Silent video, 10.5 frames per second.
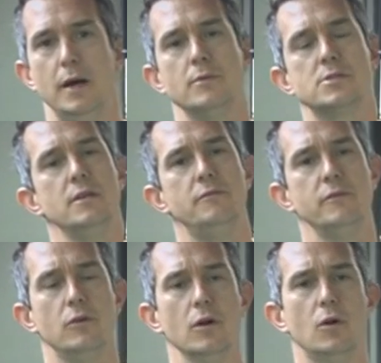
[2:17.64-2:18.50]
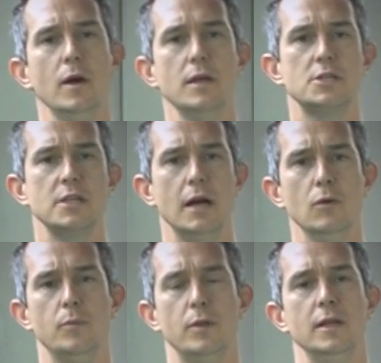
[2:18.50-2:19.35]
bounce, if you've got quite a
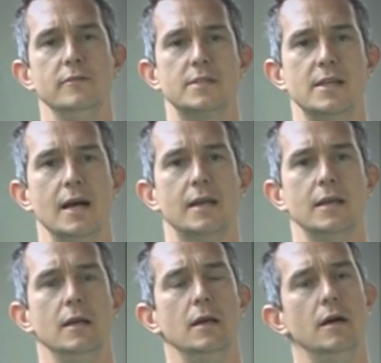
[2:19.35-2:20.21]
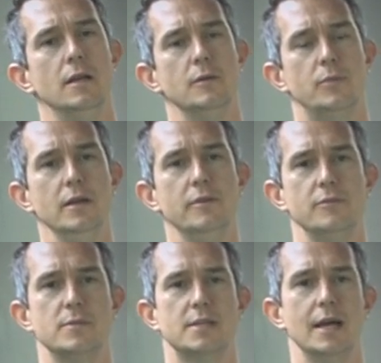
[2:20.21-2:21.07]
shallow plane of attack and you play
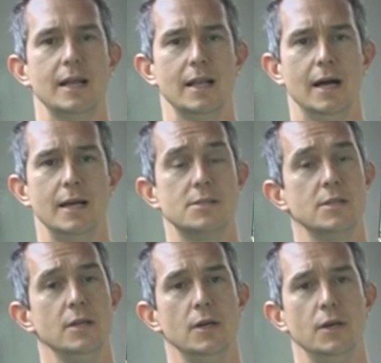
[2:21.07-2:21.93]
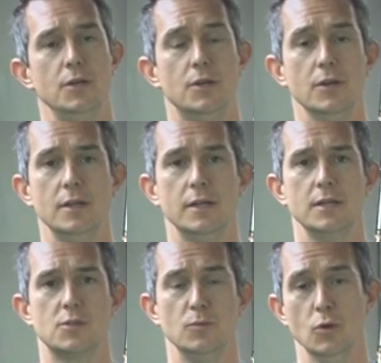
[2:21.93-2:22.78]
from tight lies, you're going to
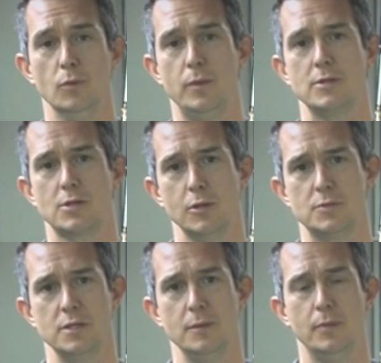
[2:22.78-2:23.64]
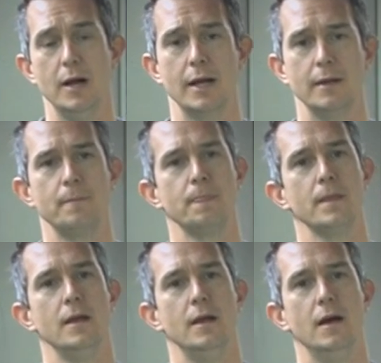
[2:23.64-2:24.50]
need some low bounce clubs in your bag.
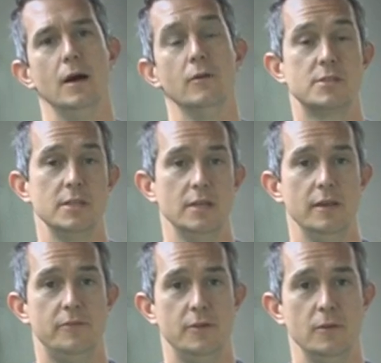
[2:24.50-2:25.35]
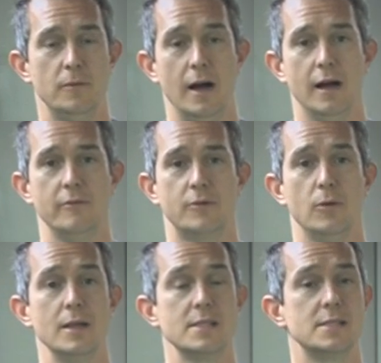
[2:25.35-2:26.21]
Obviously, if you have
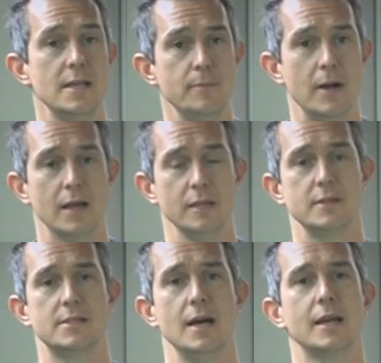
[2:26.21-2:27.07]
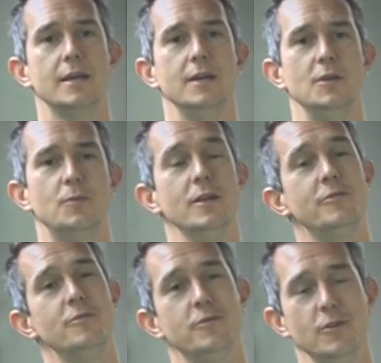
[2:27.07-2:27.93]
quite a steep angle of attack and you play
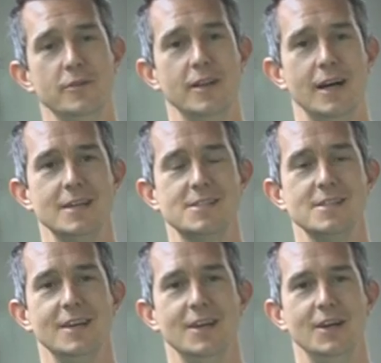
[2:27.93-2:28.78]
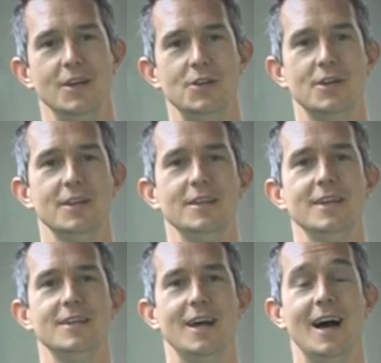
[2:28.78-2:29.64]
from fluffy lies, you're going to
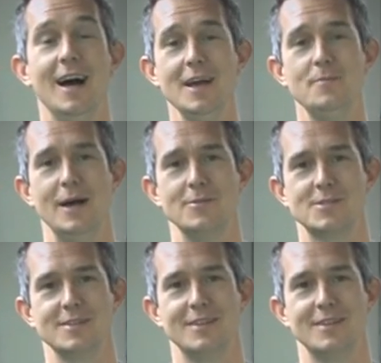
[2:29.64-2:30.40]
need a high bounce.